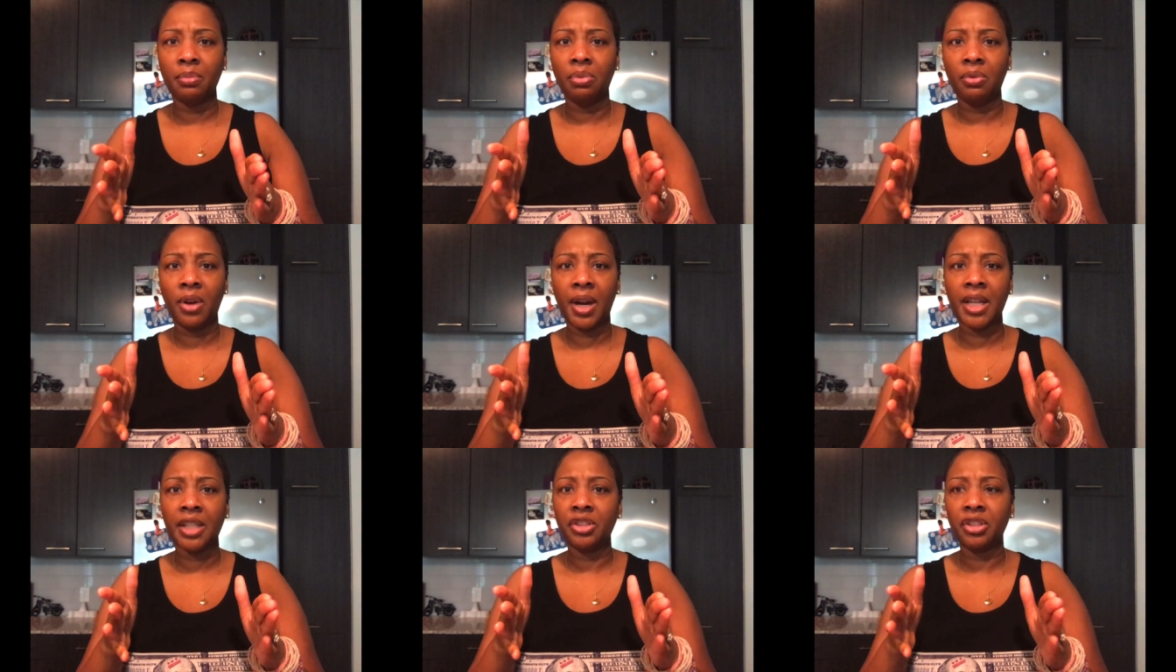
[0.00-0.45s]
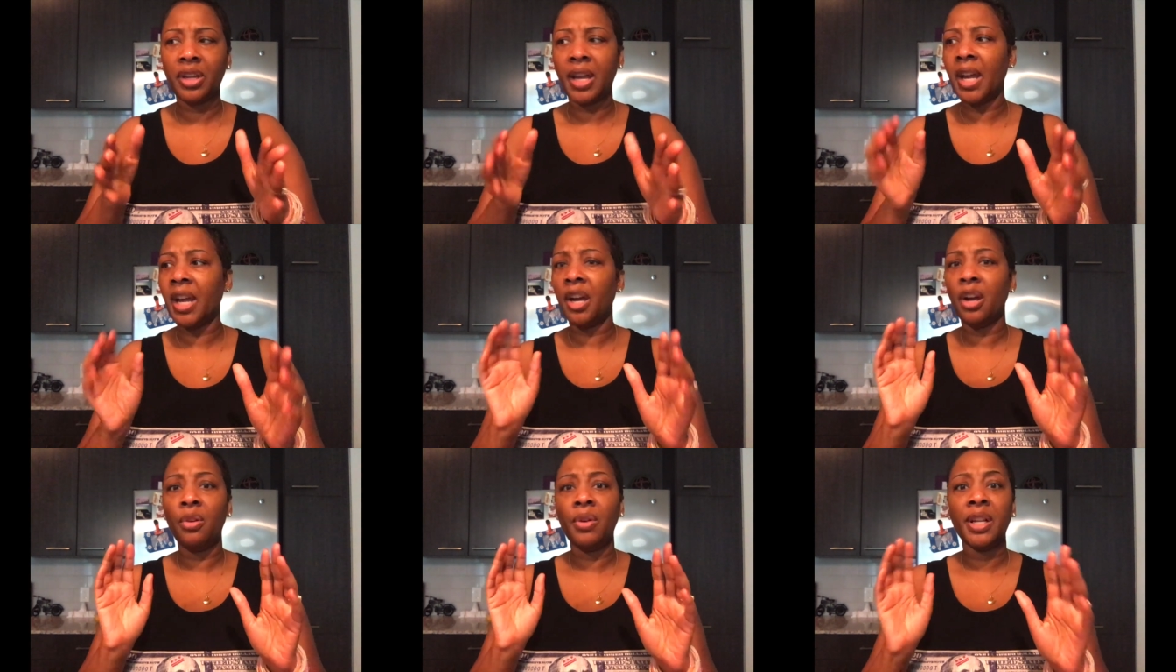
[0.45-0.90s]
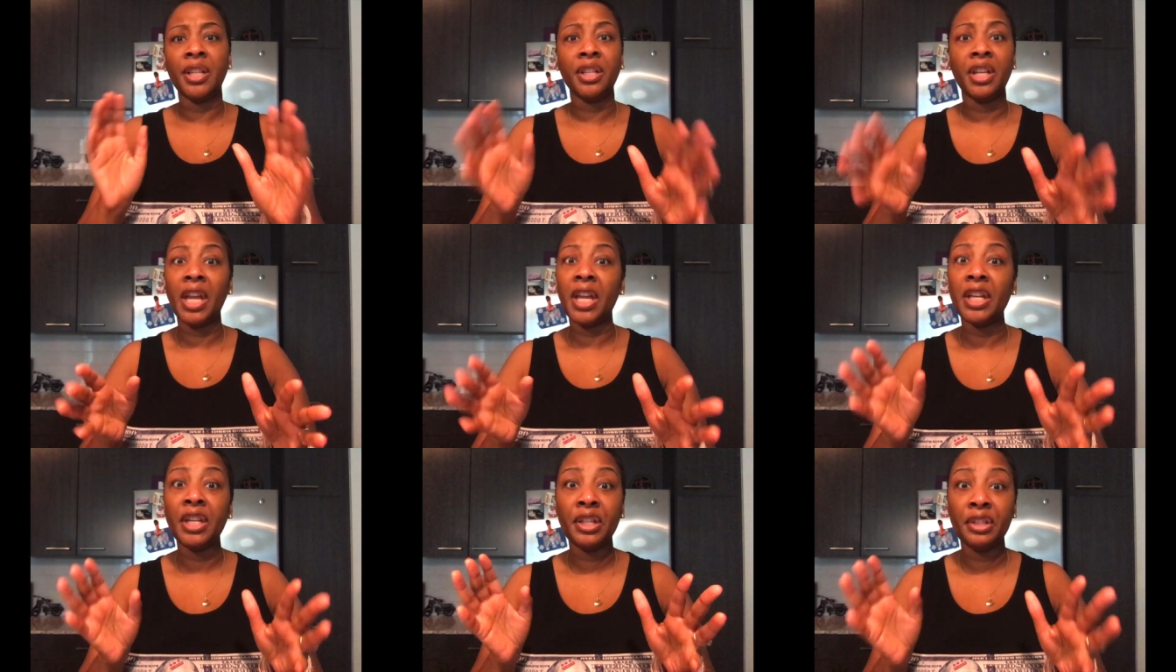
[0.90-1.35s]
break child and
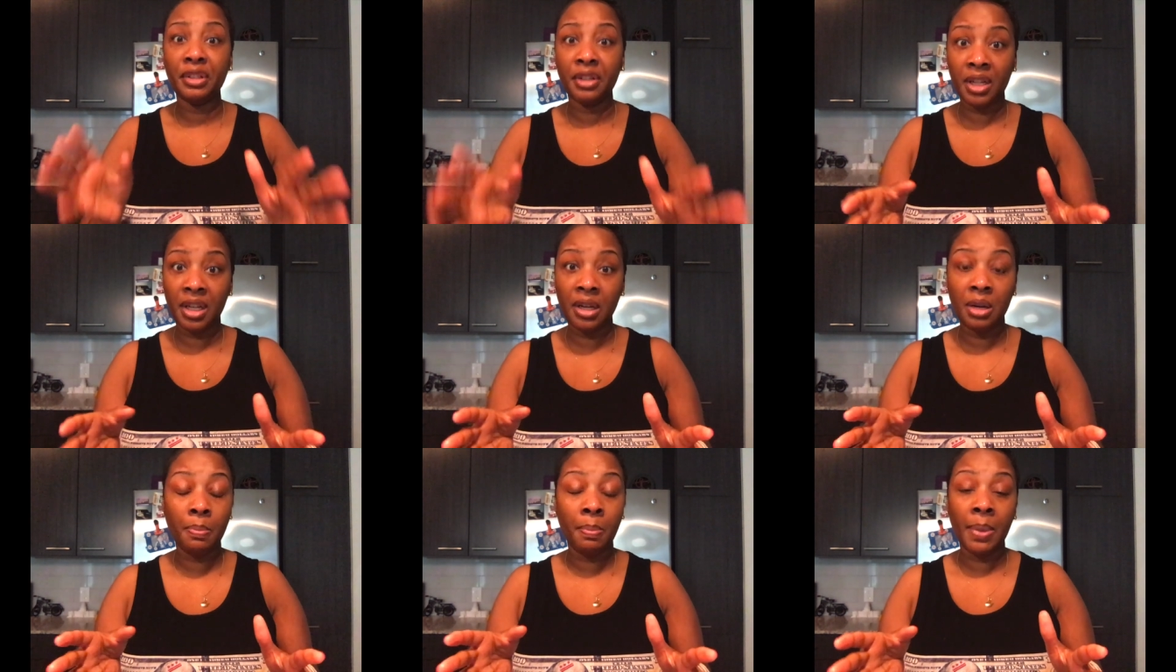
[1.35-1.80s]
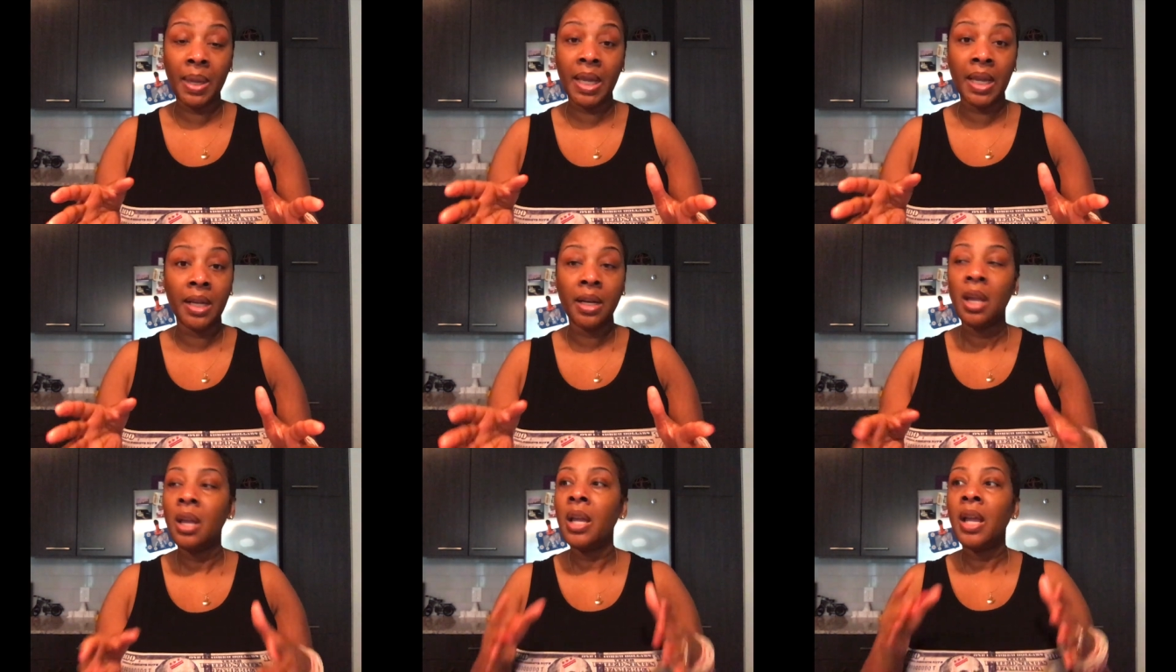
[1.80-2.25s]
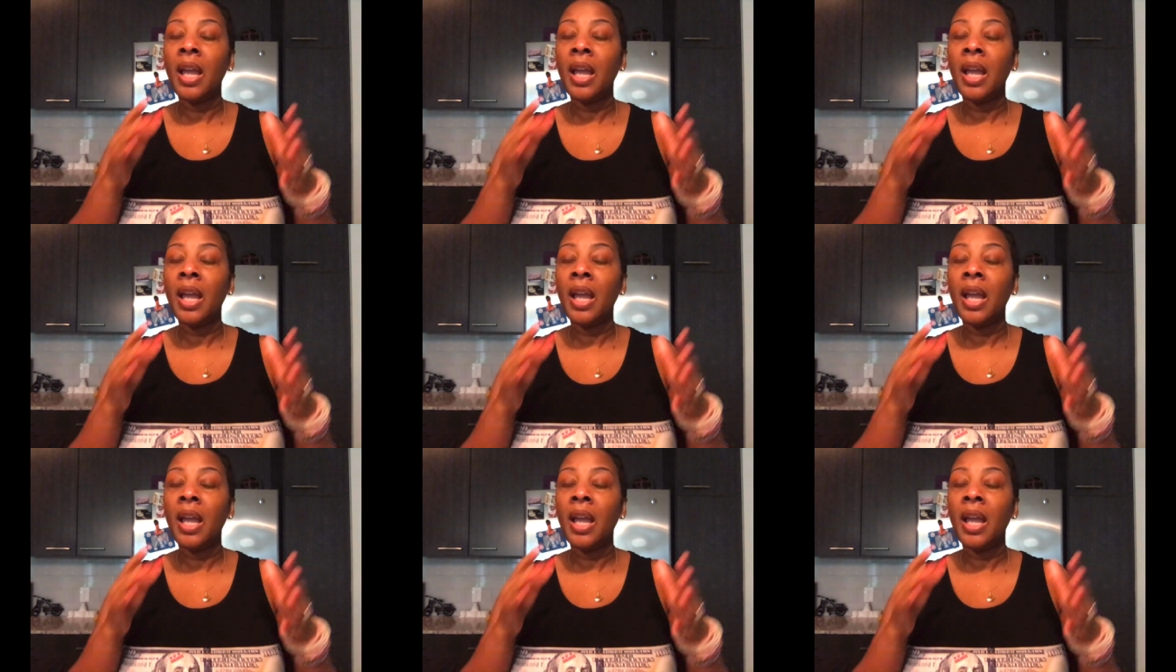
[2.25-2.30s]
dated men.